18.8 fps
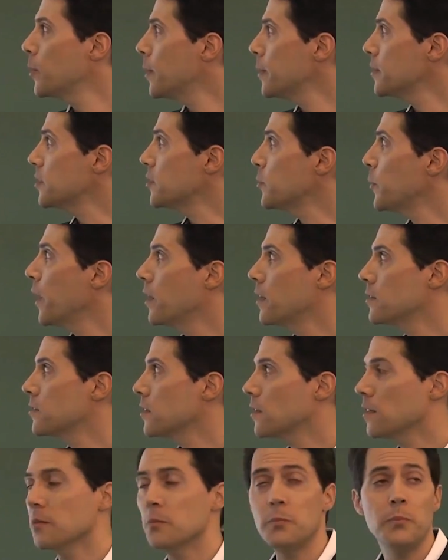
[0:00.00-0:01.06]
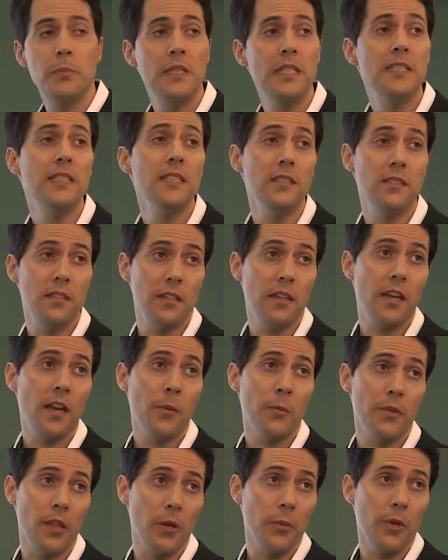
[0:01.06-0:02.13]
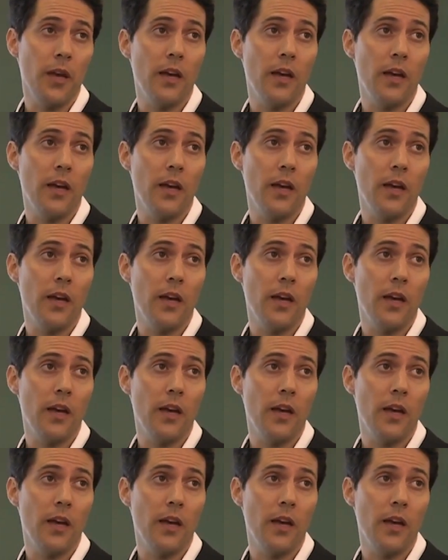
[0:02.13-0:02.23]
that are ubiquitous through the market today.